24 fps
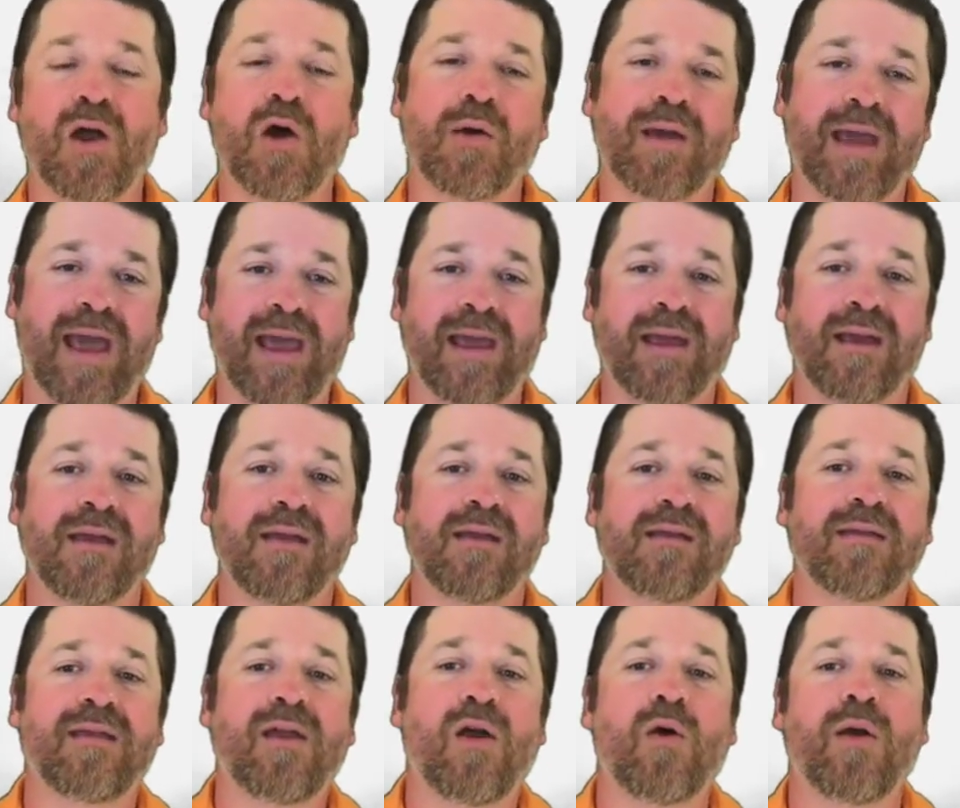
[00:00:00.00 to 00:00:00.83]
Okay,
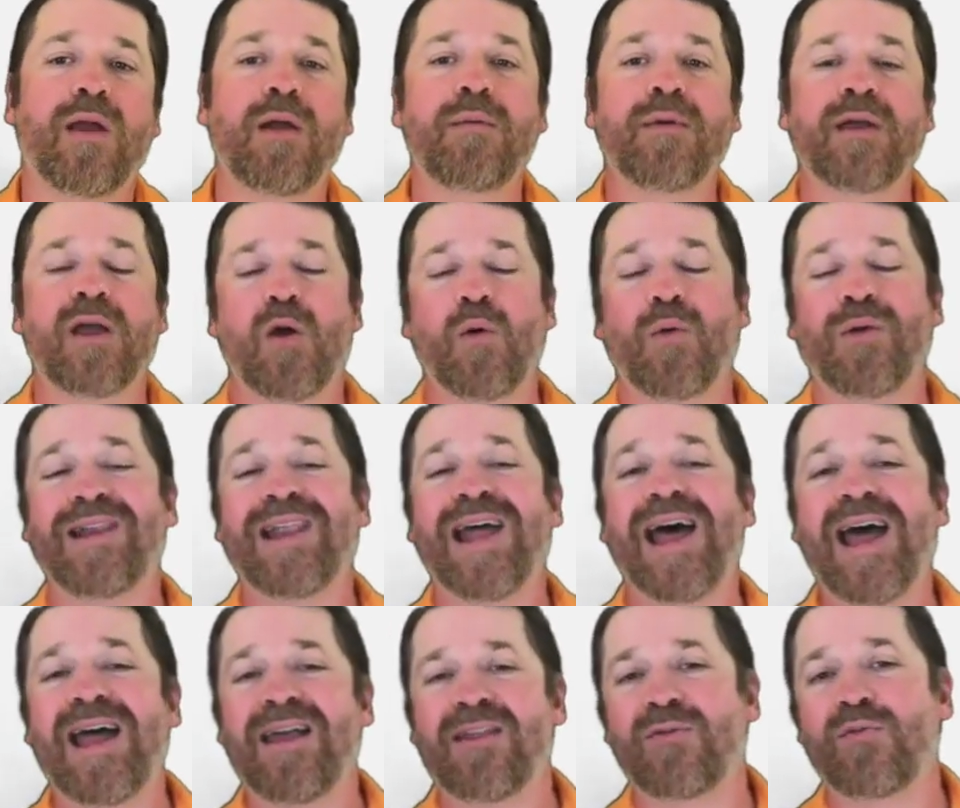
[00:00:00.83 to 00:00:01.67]
so here we go.
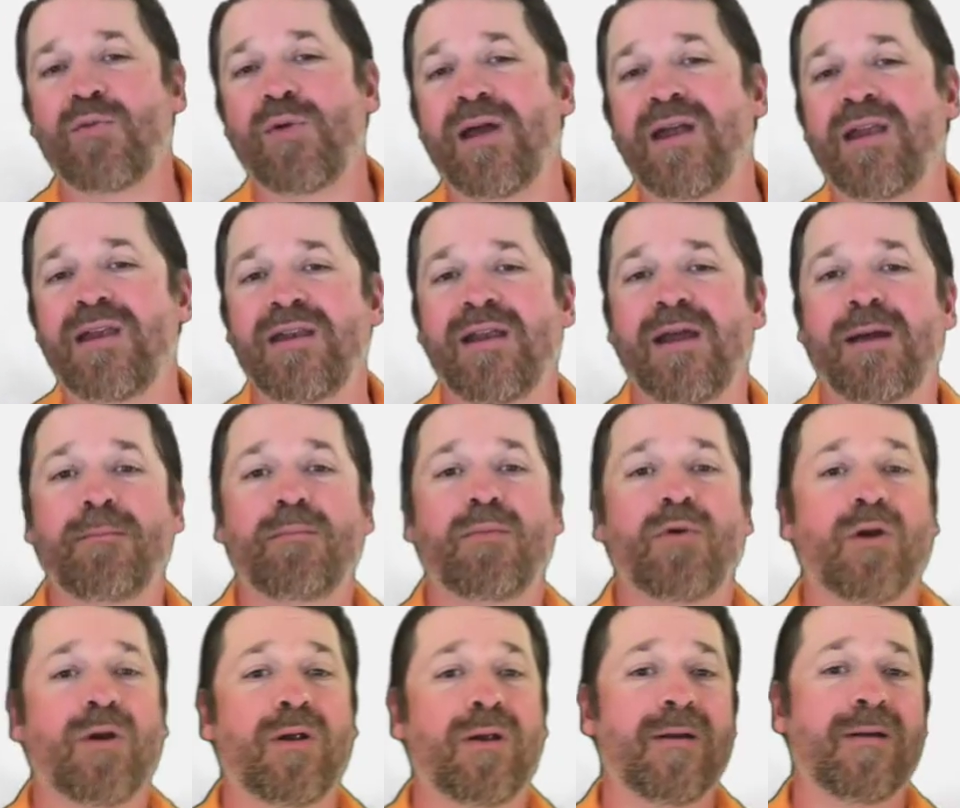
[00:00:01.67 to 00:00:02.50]
Last one,
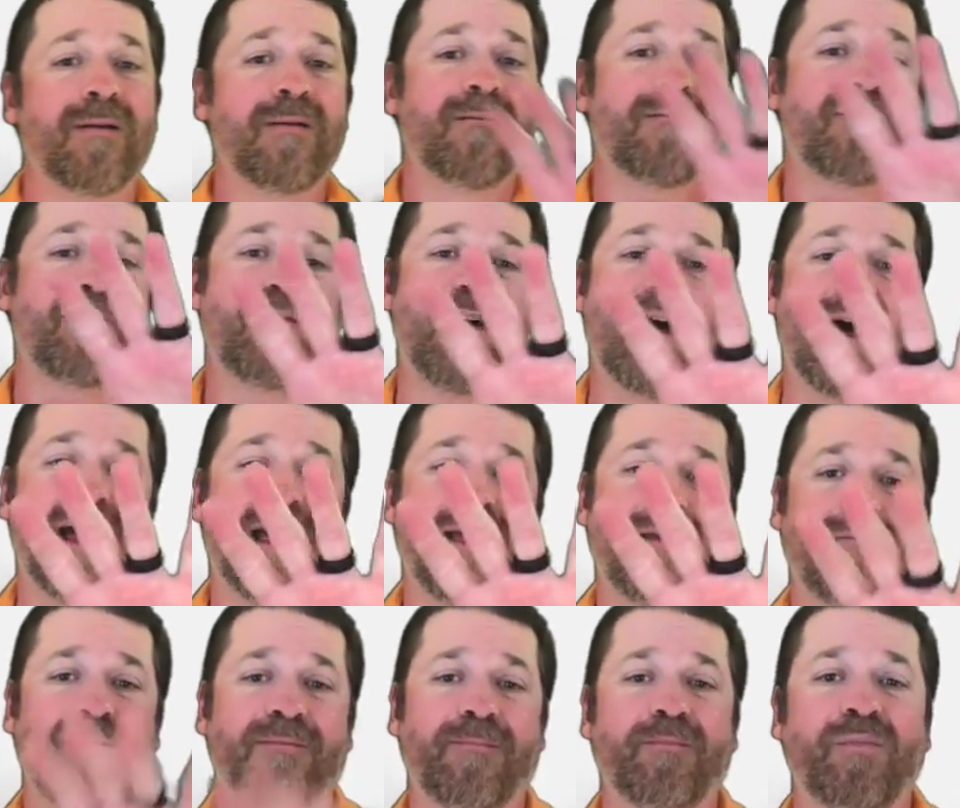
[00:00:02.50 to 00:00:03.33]
number
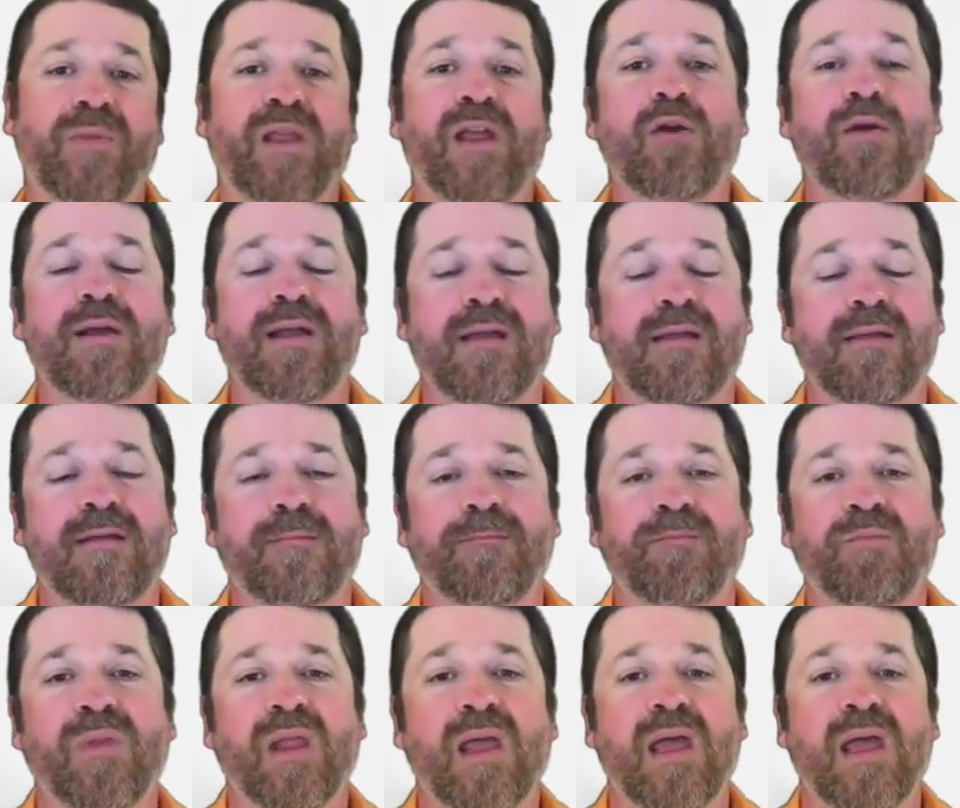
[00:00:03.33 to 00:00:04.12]
five. Here it is.